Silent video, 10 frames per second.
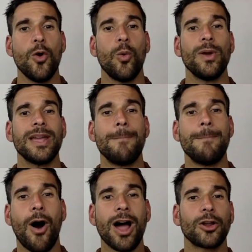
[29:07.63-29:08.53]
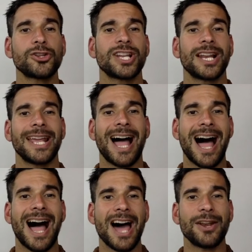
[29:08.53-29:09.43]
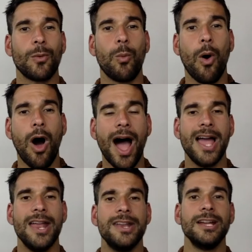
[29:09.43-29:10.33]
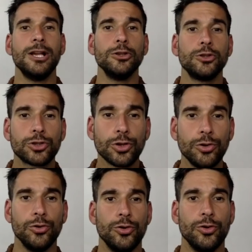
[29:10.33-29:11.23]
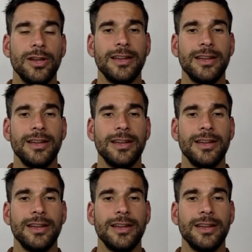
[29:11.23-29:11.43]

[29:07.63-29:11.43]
We are biologically hardwired to